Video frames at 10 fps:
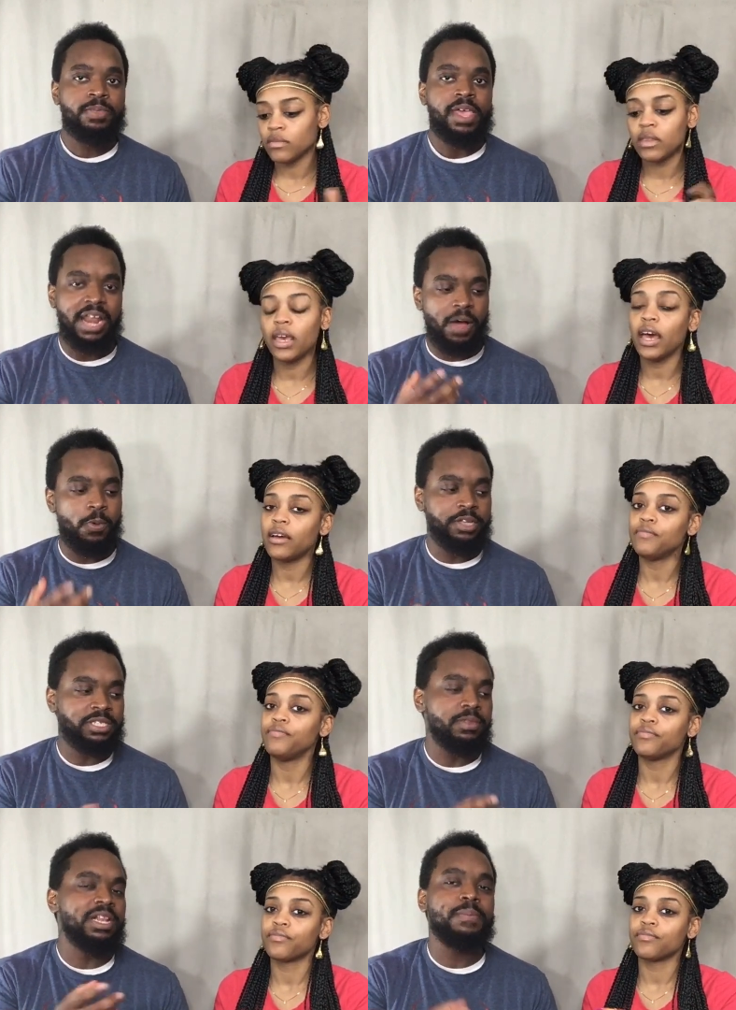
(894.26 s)
Speaker 1: and yeah. I wanted
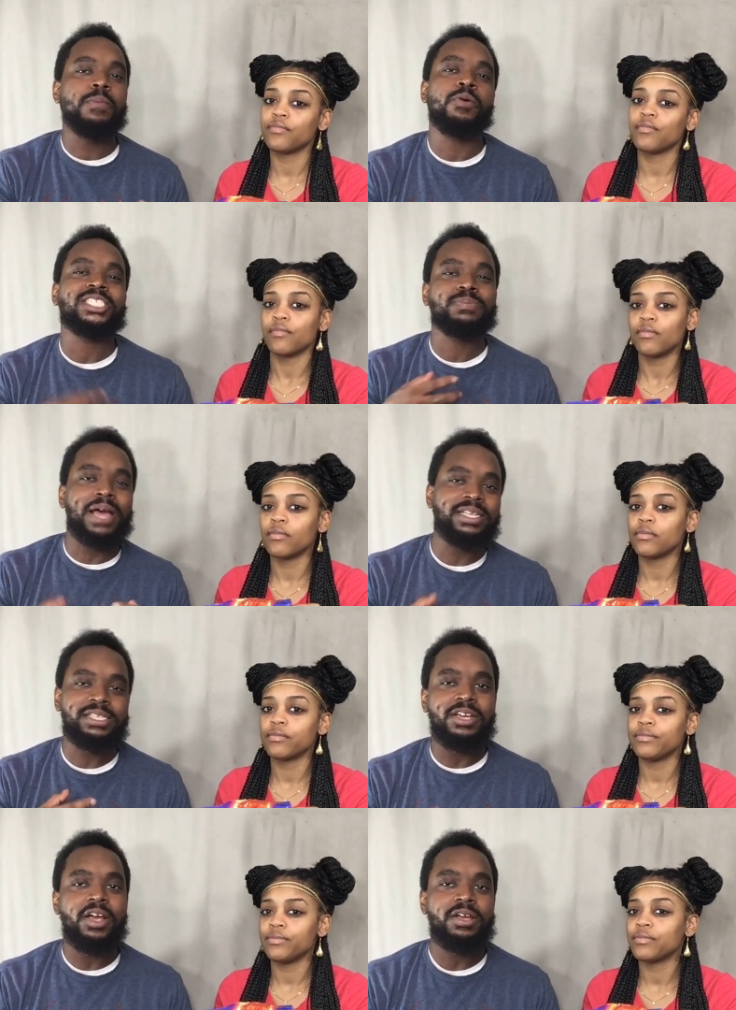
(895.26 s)
something a little bit more
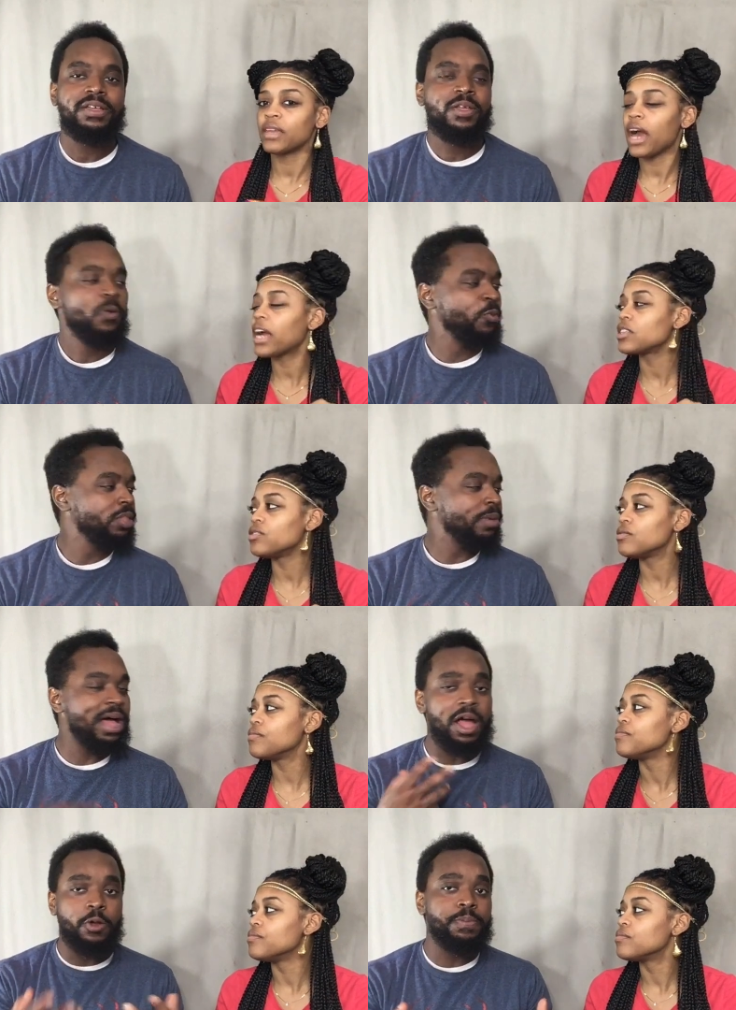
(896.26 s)
spicier with my
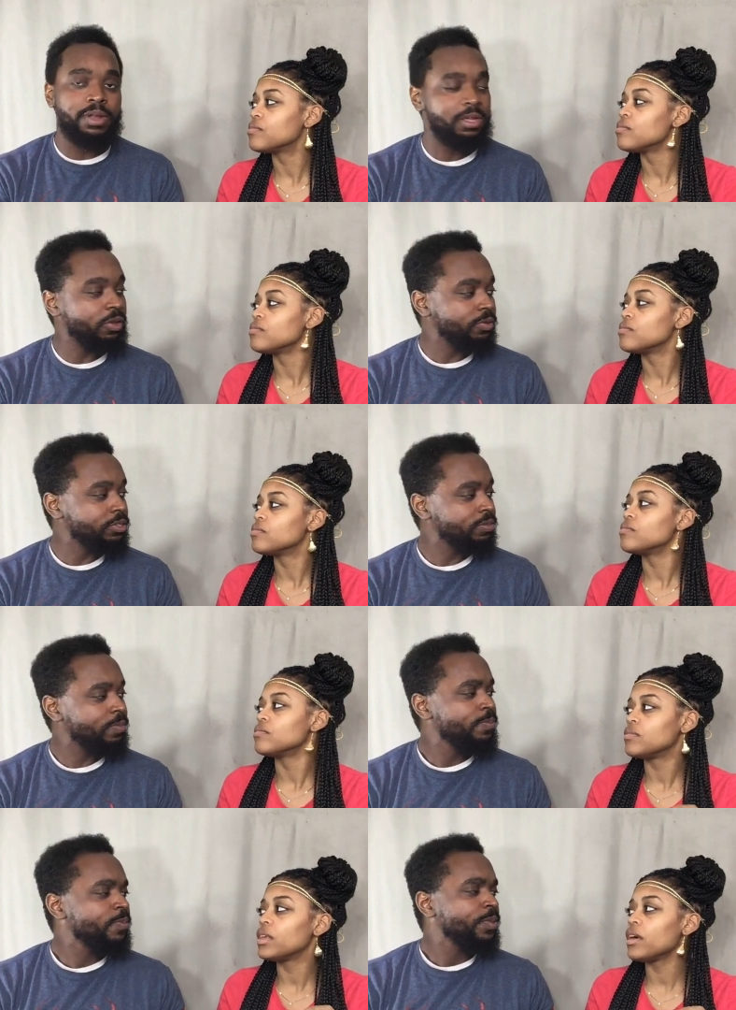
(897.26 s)
jalapenos
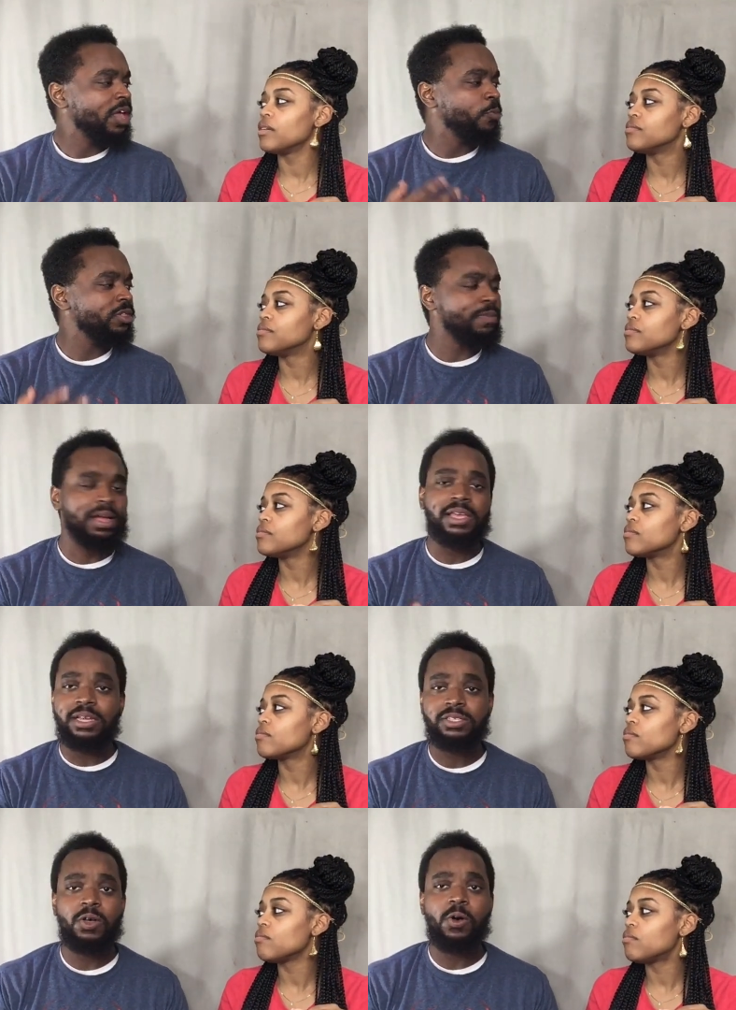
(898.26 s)
yeah. and with my
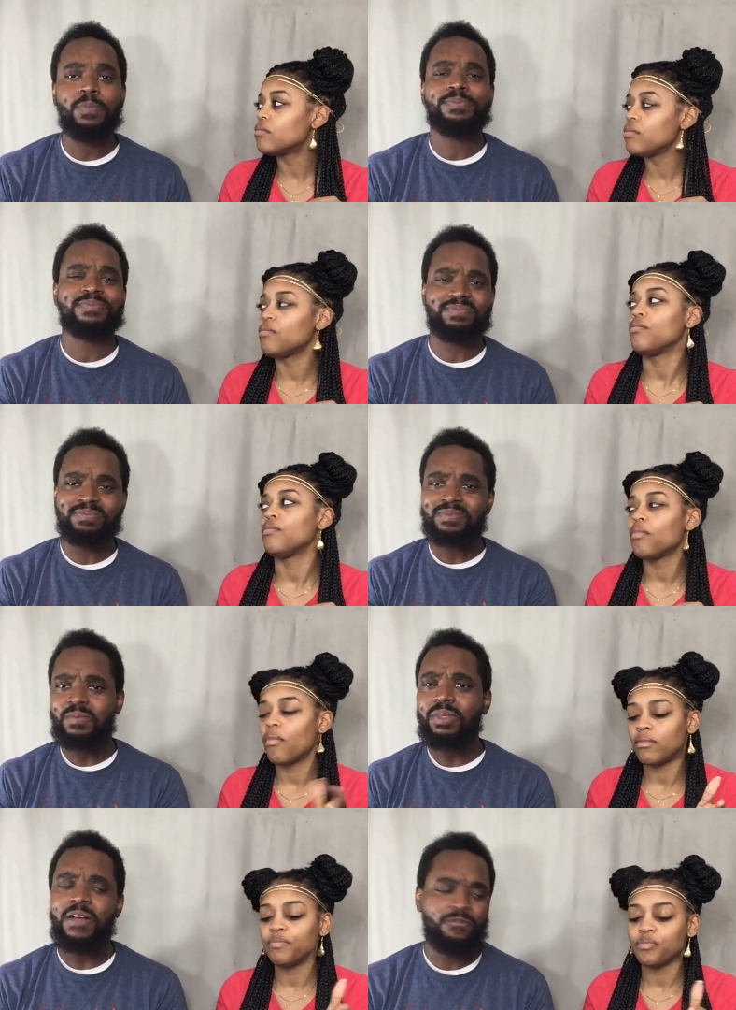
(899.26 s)
queso,
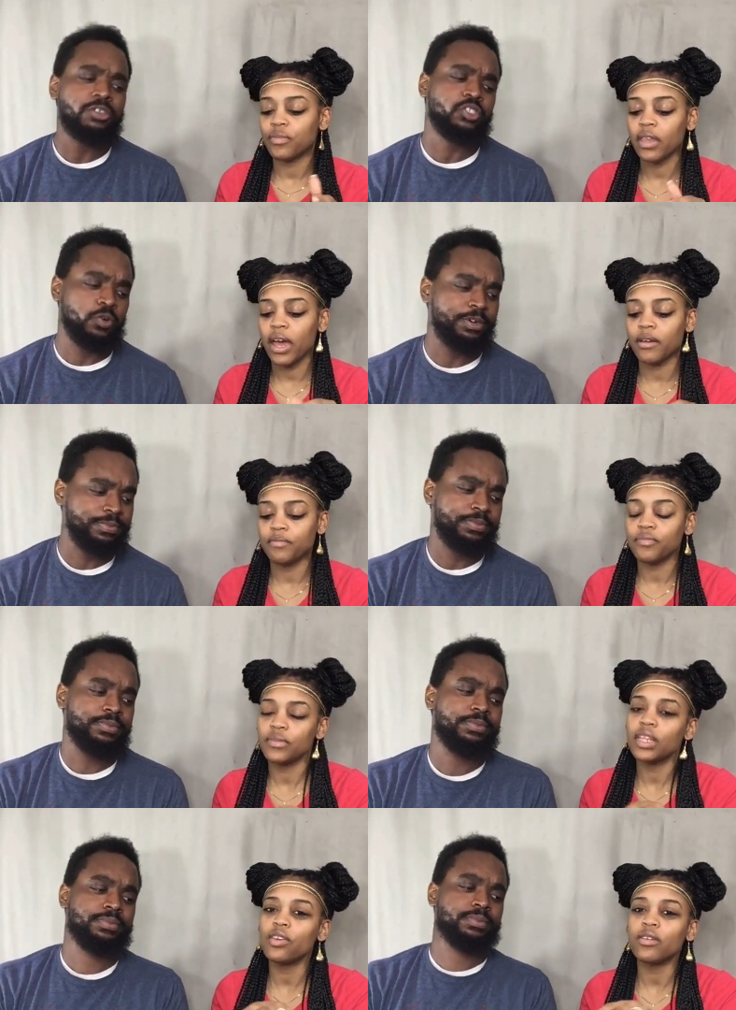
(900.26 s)
Speaker 2: for sure. Yeah
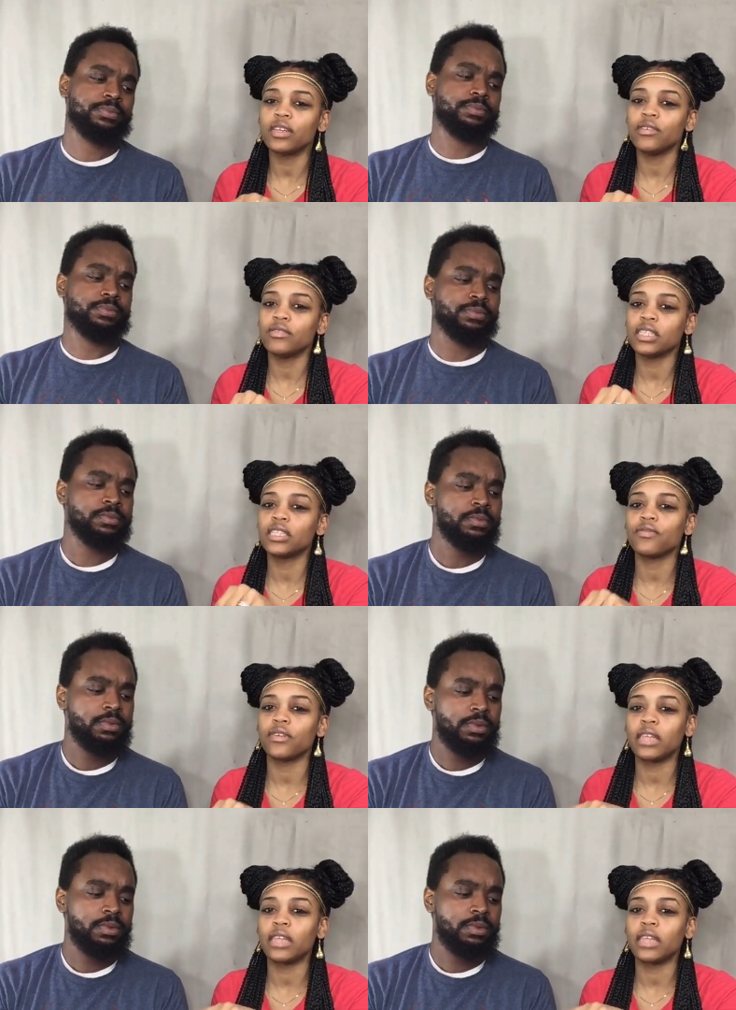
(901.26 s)
then you can use these for